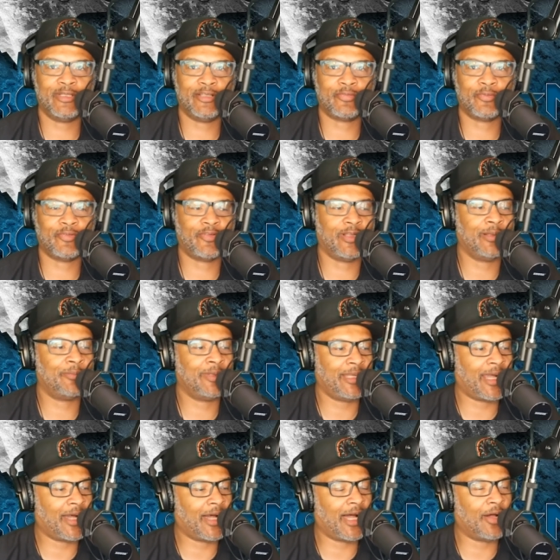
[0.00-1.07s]
That's what's up. And
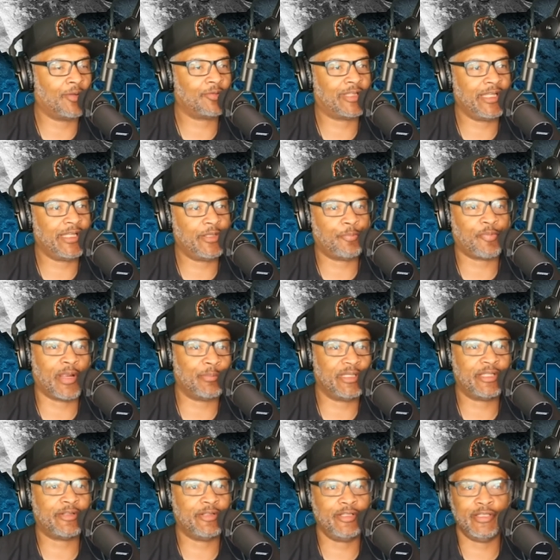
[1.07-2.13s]
I, I don't think you
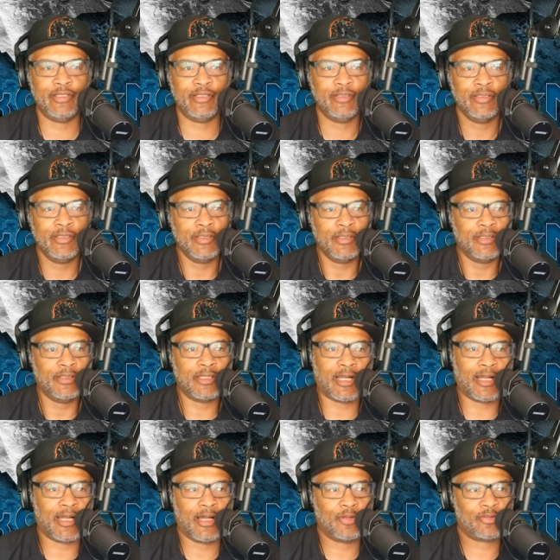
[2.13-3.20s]
probably could.
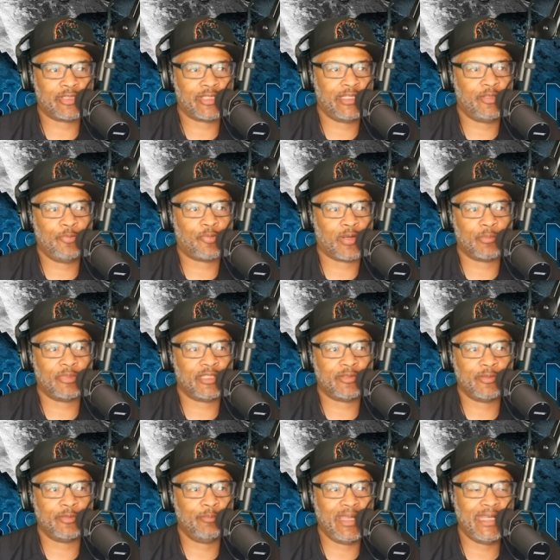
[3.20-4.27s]
I, I don't think you probably
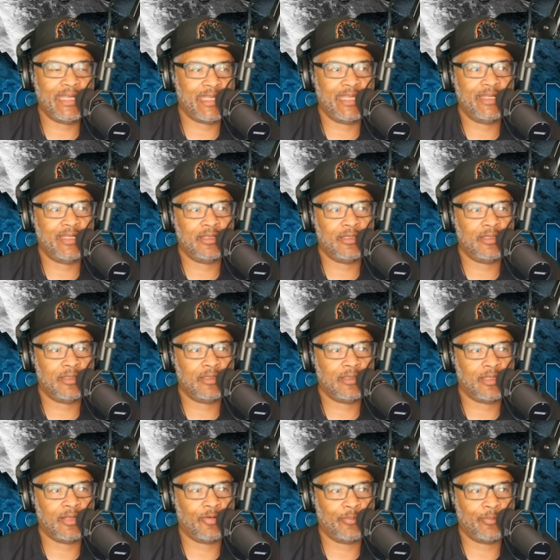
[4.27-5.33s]
could make it
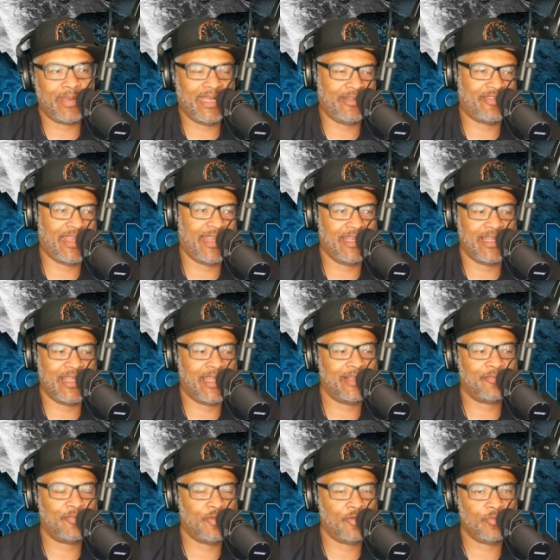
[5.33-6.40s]
you know, maintain that
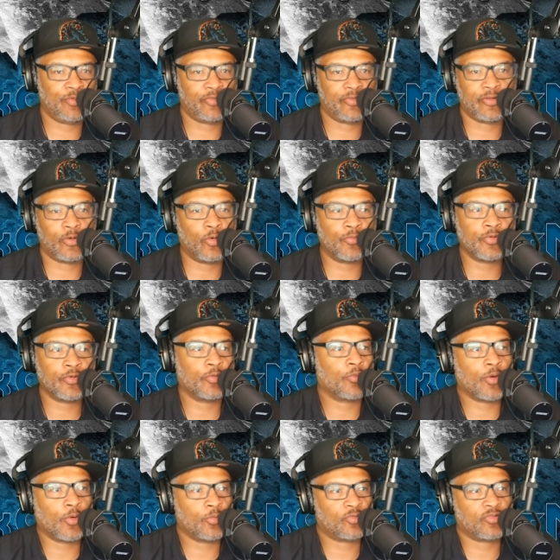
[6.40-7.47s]
if you was an over the
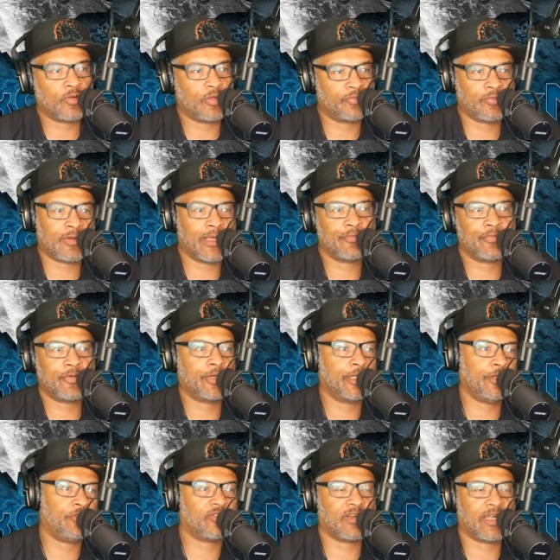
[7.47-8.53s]
road truck driver and
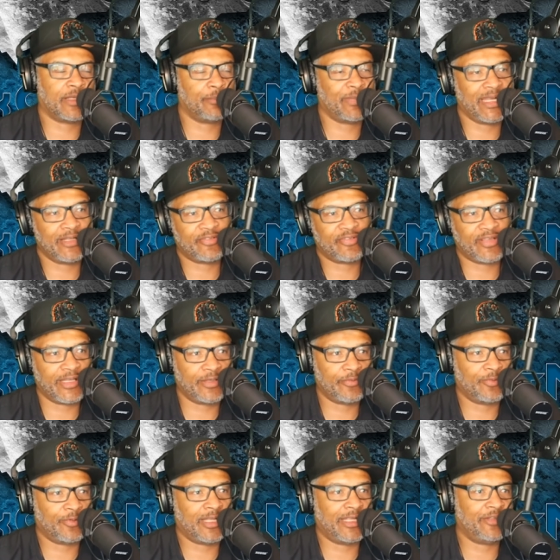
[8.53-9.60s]
you trying to maintain
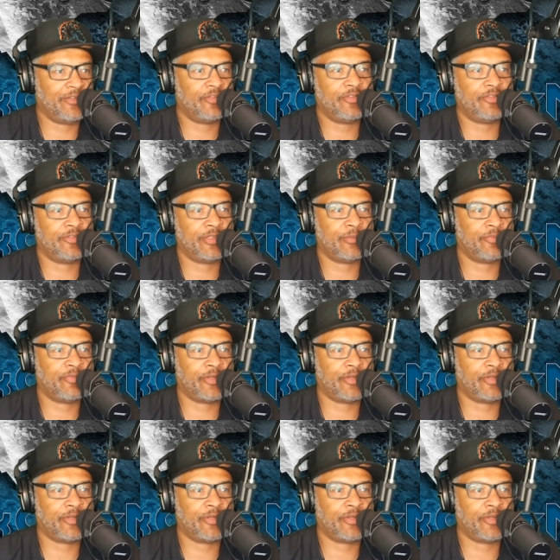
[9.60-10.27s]
Absolutely a relationship. Not.